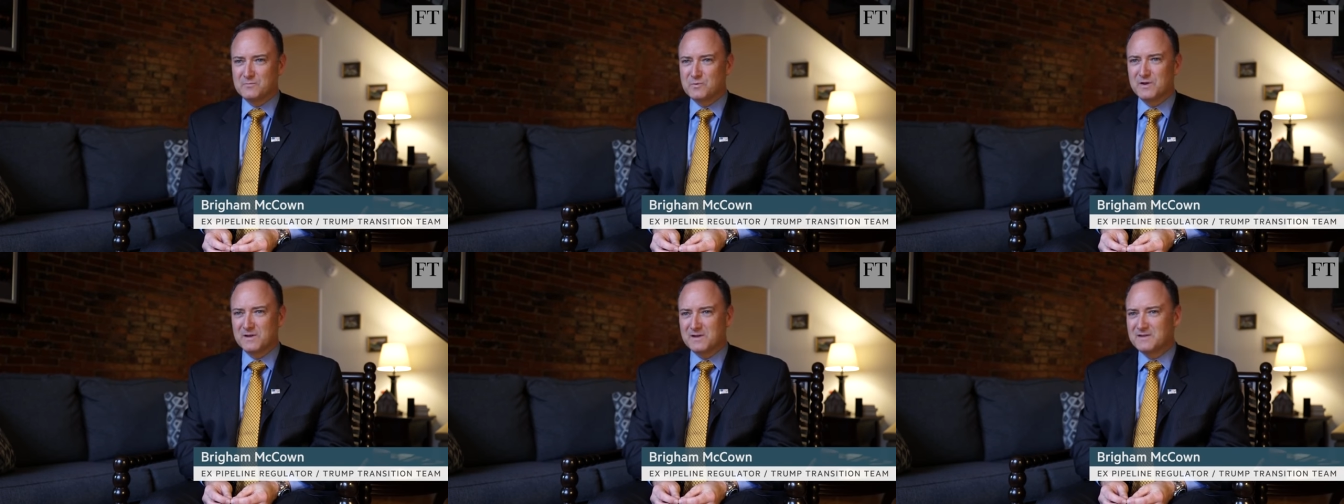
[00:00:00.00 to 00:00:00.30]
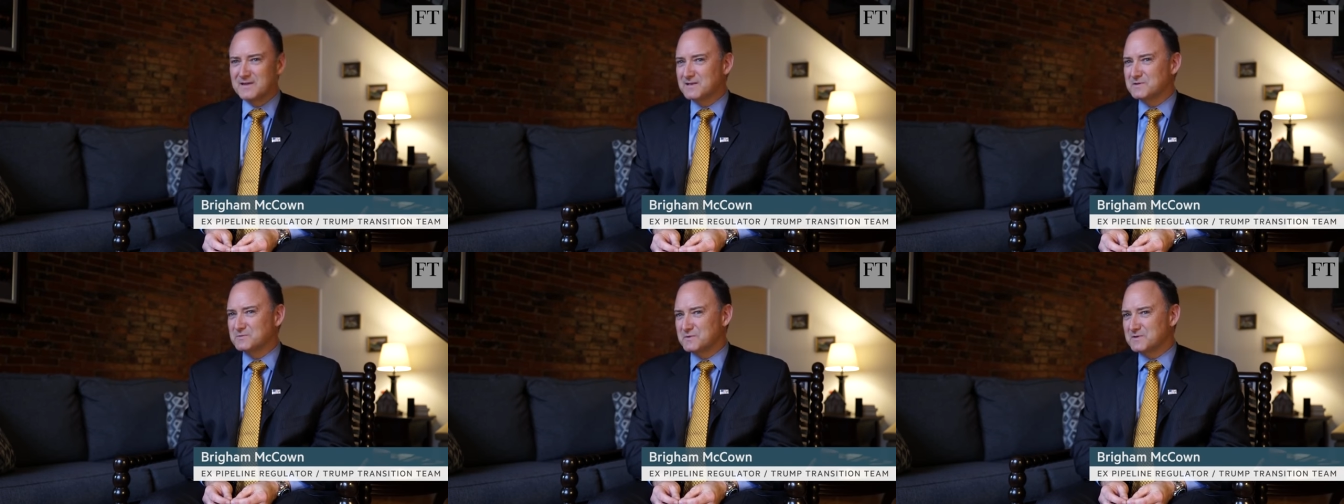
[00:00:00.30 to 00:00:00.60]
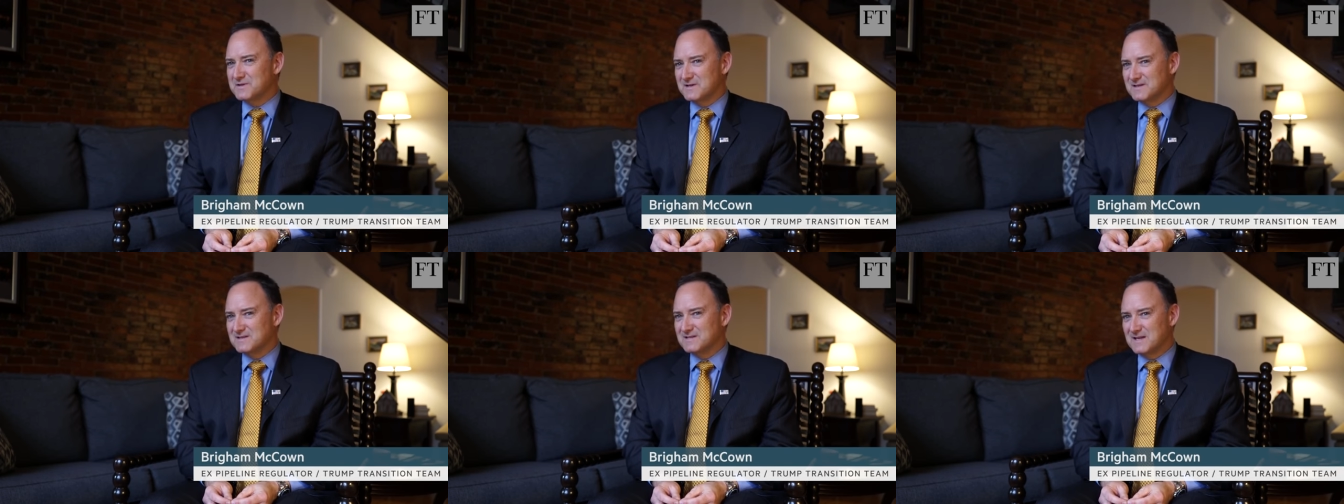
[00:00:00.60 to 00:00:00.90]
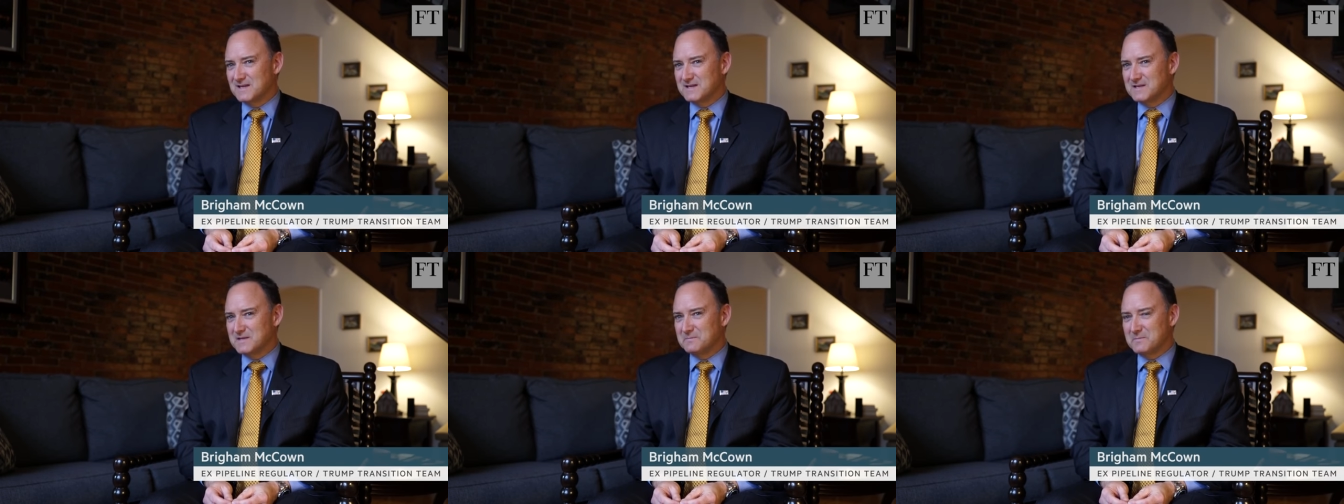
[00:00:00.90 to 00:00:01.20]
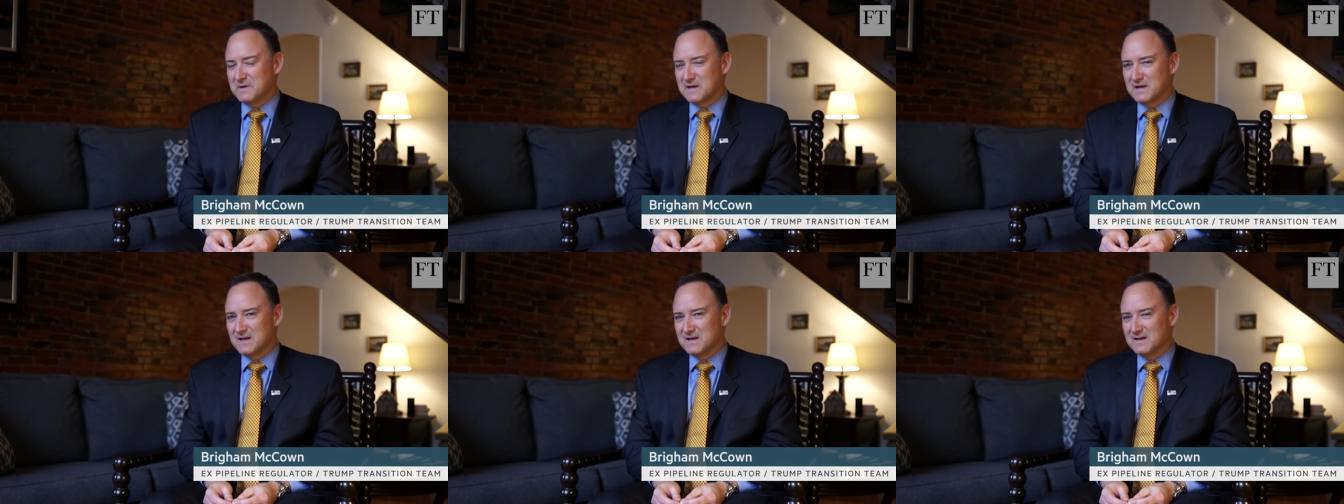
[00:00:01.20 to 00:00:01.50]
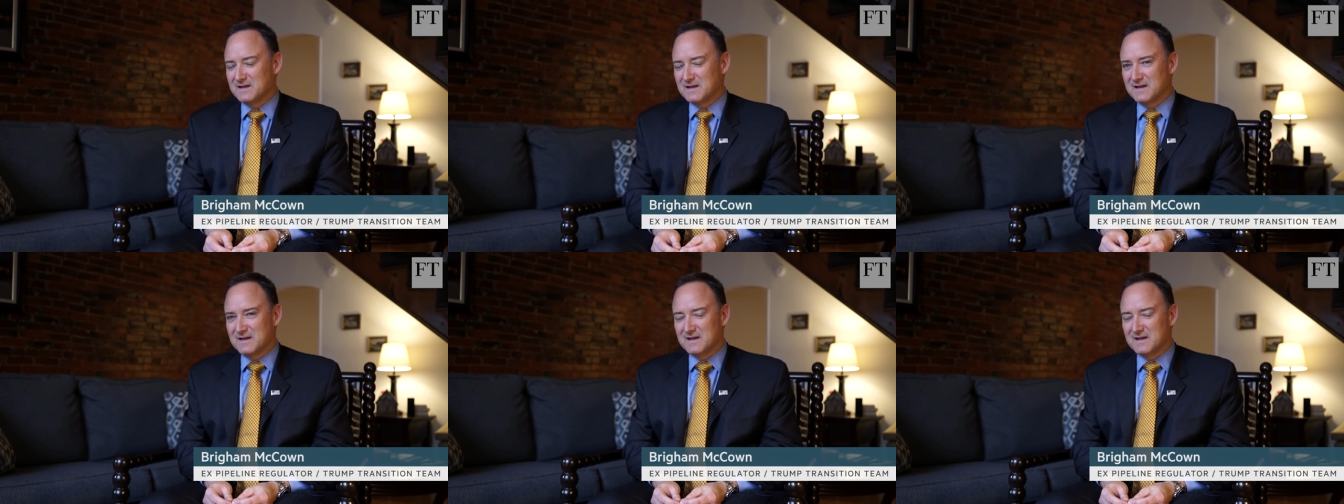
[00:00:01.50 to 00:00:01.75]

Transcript: and really that's what they said to me.